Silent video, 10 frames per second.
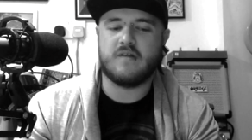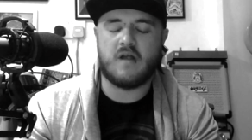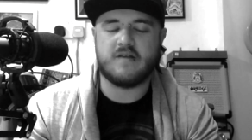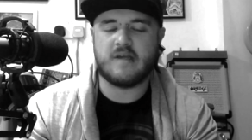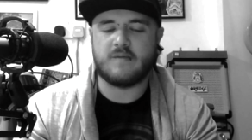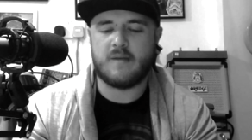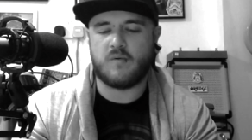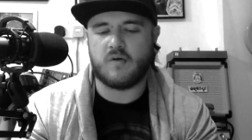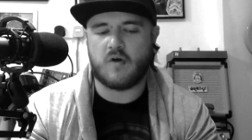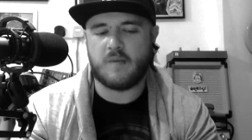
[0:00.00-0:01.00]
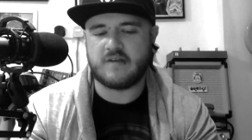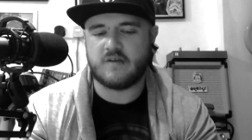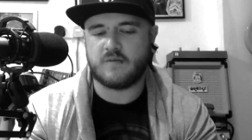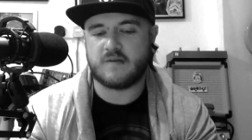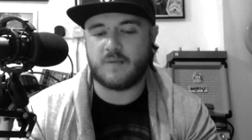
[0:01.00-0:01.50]
last September, I got a message
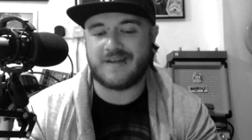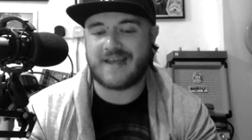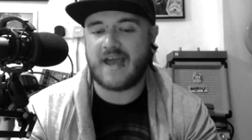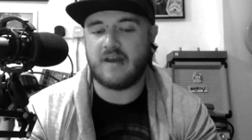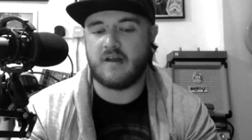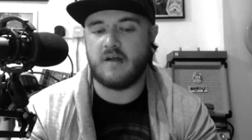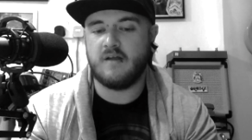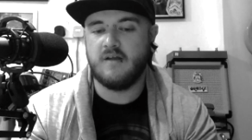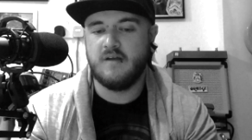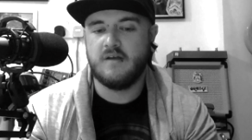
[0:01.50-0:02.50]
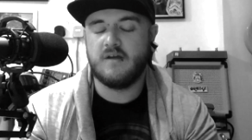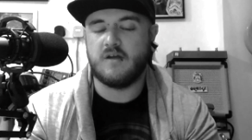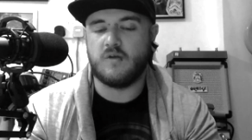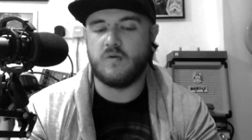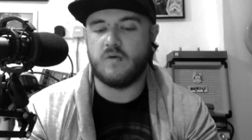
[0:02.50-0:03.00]
from someone in Canada
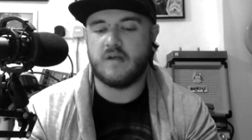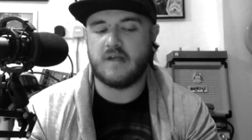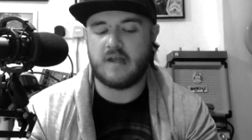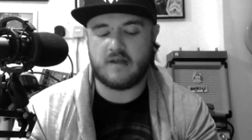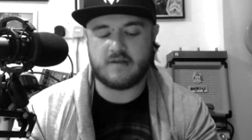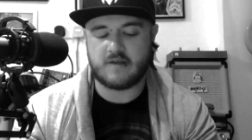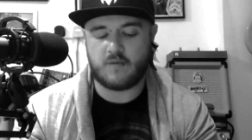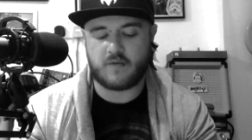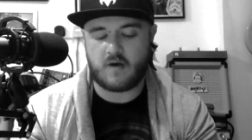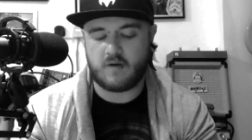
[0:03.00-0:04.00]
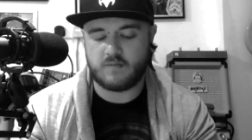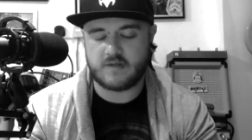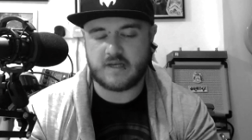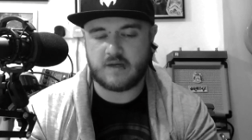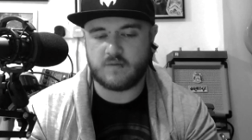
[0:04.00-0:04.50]
who he'd
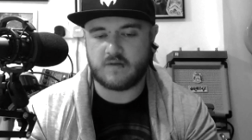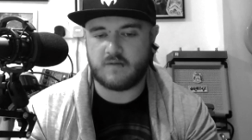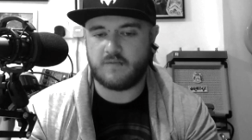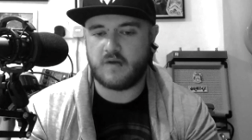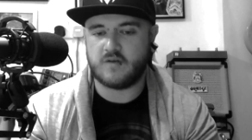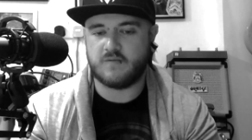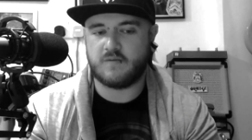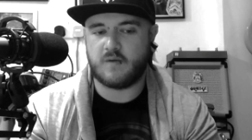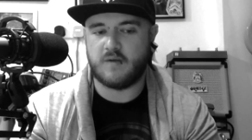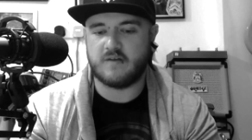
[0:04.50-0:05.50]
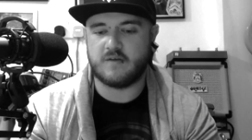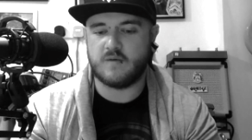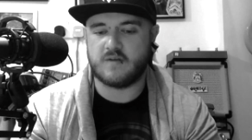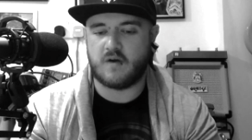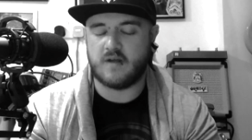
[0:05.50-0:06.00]
self-harmed. He was on the verge of committing
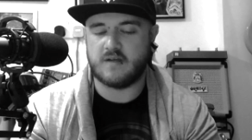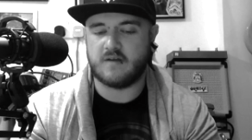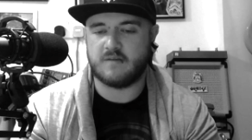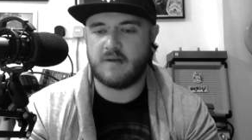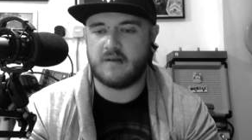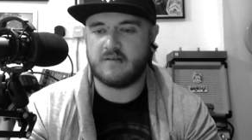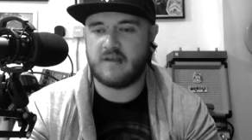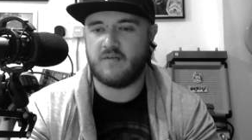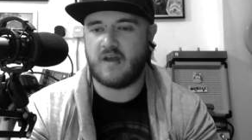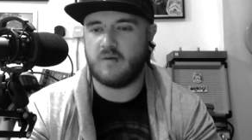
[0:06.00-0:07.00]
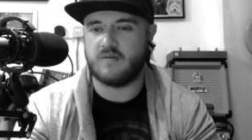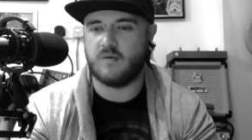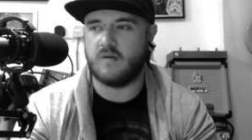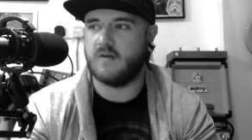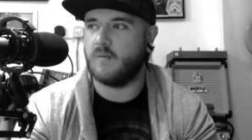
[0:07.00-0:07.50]
suicide, and I spent 7 hours
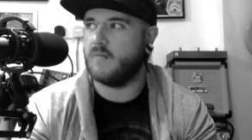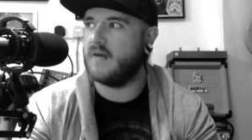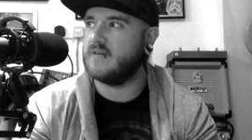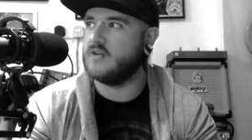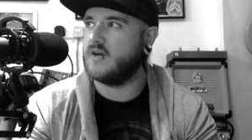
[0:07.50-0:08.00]
talking to him on Messenger.